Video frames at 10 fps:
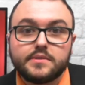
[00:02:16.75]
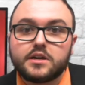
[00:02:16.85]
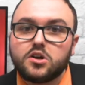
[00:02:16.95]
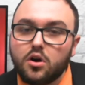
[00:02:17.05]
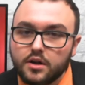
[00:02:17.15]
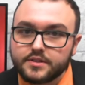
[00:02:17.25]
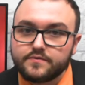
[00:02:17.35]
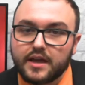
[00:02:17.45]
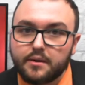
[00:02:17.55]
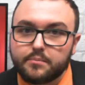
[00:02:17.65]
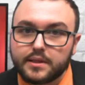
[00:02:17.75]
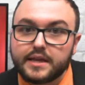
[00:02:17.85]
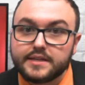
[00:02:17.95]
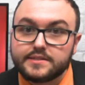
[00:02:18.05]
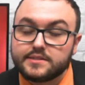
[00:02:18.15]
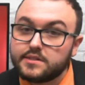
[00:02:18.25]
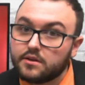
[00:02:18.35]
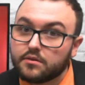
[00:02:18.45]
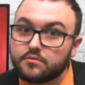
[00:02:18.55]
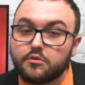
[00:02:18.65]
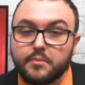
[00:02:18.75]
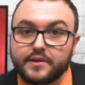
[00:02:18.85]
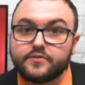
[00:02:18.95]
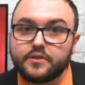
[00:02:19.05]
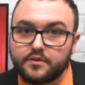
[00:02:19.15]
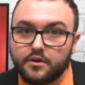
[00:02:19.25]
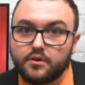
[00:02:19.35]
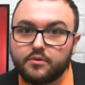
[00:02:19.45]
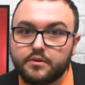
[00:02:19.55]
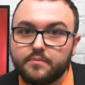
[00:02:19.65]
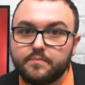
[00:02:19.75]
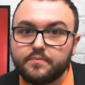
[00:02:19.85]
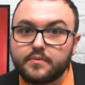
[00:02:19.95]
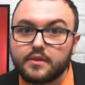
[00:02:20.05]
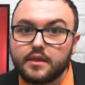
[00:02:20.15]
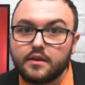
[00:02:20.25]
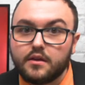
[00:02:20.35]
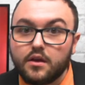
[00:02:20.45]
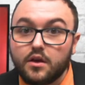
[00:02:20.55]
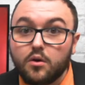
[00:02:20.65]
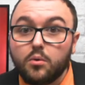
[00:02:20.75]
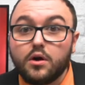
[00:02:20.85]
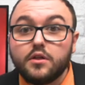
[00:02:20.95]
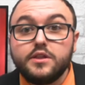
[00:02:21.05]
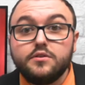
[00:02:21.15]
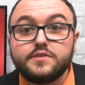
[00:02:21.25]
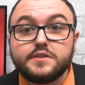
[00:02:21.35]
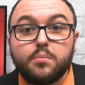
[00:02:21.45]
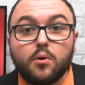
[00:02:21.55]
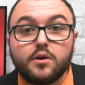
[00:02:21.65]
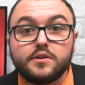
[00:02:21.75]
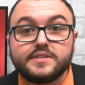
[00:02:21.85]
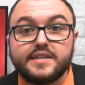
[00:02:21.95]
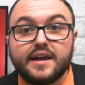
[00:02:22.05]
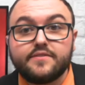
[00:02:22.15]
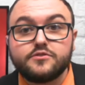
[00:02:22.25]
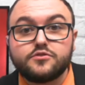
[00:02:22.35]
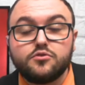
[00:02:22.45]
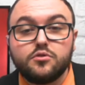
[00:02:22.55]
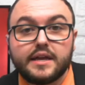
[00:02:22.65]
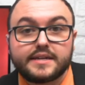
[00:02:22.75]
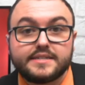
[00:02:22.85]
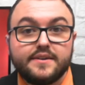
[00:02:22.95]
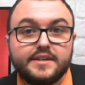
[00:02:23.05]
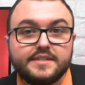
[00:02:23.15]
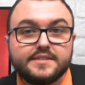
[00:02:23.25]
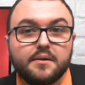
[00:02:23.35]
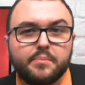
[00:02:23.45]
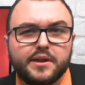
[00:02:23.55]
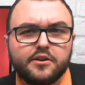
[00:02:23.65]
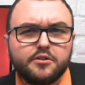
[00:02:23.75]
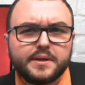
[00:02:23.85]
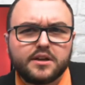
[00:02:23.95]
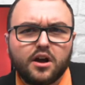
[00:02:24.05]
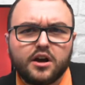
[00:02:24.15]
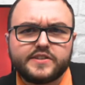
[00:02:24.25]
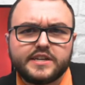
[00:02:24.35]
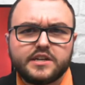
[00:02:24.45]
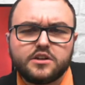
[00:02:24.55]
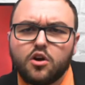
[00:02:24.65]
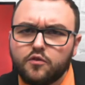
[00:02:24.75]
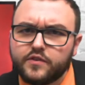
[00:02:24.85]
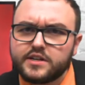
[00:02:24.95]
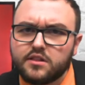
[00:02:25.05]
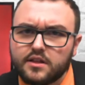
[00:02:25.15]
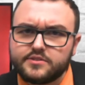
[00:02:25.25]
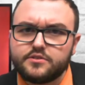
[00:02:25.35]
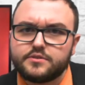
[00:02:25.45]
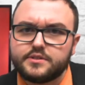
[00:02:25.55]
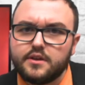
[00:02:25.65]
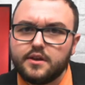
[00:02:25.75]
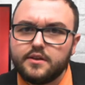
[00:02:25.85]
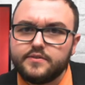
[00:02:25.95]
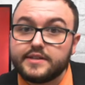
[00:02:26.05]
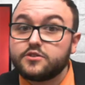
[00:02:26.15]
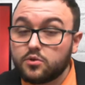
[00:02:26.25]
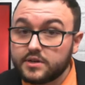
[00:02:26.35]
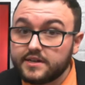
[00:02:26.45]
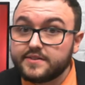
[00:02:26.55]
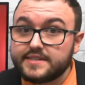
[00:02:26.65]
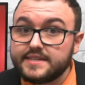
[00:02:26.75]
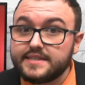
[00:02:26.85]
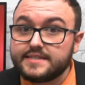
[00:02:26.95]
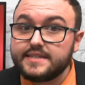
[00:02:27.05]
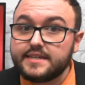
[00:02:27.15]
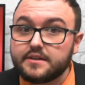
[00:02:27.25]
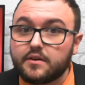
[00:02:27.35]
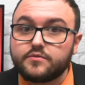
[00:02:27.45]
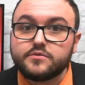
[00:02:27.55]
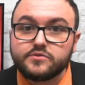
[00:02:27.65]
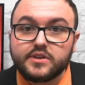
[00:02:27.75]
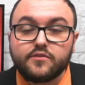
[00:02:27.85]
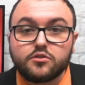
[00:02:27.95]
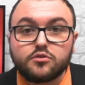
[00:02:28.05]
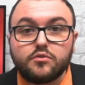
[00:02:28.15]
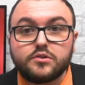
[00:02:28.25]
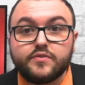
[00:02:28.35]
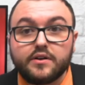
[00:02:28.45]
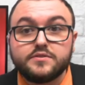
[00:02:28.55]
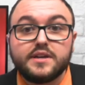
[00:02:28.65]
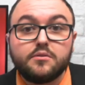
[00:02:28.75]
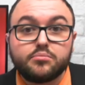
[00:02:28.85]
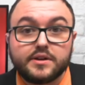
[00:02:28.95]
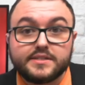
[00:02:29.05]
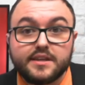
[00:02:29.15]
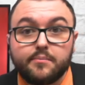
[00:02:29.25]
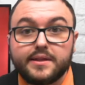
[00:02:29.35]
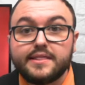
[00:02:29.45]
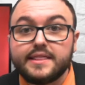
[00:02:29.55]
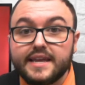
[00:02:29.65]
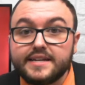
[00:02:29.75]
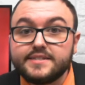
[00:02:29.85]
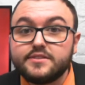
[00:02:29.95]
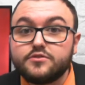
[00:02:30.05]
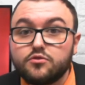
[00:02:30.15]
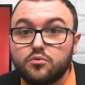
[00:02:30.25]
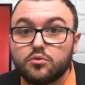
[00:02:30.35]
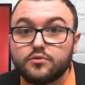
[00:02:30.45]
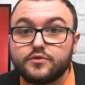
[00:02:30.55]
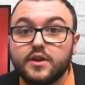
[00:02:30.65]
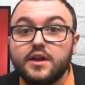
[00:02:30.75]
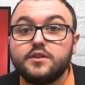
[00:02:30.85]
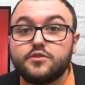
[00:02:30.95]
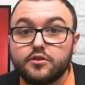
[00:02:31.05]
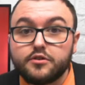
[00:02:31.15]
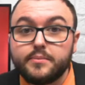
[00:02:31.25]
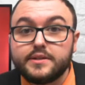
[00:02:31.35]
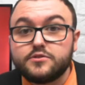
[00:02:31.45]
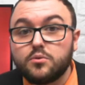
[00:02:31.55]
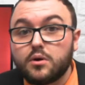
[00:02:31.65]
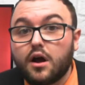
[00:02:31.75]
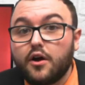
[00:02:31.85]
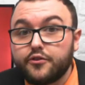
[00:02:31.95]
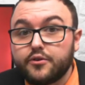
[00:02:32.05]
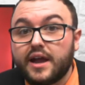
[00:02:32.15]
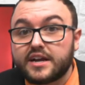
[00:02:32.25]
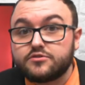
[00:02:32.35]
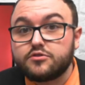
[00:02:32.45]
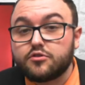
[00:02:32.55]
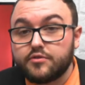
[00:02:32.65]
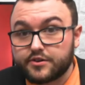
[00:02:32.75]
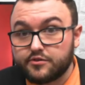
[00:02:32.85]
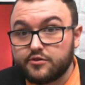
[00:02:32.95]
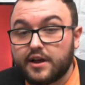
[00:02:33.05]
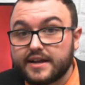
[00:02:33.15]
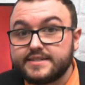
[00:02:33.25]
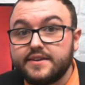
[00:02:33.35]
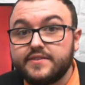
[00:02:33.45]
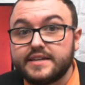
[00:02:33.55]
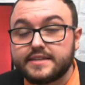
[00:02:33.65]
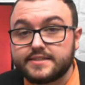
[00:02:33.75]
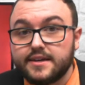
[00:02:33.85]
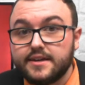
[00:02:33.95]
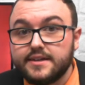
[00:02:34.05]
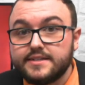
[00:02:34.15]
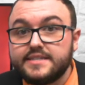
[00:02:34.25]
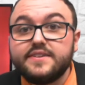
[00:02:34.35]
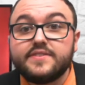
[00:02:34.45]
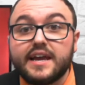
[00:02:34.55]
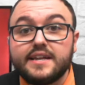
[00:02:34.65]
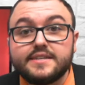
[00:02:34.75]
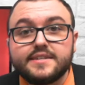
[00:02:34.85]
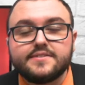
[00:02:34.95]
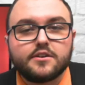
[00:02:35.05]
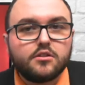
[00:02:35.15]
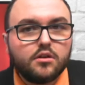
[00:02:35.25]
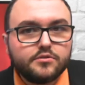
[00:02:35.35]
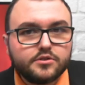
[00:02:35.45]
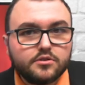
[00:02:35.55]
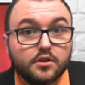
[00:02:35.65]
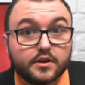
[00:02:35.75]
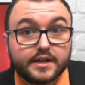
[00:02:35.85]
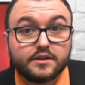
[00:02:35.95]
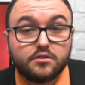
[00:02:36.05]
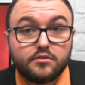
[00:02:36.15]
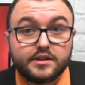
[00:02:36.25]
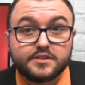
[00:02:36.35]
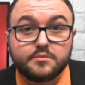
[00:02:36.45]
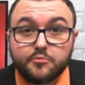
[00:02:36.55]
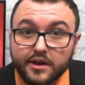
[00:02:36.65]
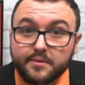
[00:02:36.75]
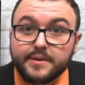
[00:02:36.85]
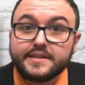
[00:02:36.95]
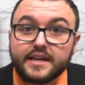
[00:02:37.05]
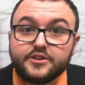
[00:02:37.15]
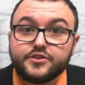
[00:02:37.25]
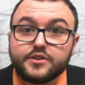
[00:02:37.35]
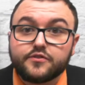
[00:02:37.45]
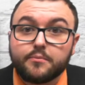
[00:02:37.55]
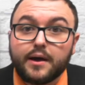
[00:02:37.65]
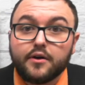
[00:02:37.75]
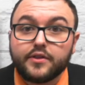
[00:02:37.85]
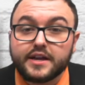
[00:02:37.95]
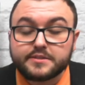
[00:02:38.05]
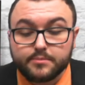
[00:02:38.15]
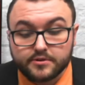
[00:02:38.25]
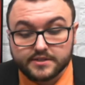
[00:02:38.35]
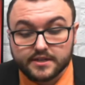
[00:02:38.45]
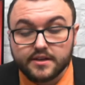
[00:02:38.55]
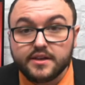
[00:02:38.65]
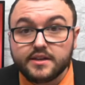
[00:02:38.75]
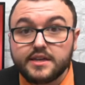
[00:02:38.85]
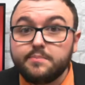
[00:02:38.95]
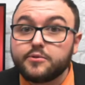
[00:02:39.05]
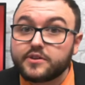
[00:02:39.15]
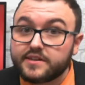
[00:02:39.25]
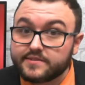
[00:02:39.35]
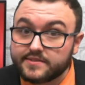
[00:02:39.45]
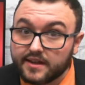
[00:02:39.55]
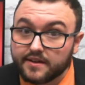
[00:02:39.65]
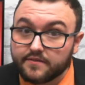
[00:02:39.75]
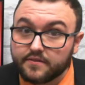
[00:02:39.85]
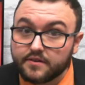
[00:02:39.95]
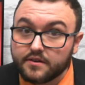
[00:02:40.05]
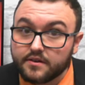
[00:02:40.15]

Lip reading: The cause of that blaze still remains unknown. Well, youth sports and after-school activities appear to be causing COVID clusters. That's according to the CDC, after several coronavirus outbreaks have been linked to schools, tournaments, or other extracurricular activities. Steve Nanez has a closer look, including some recommendations from health experts to keep your kids safe.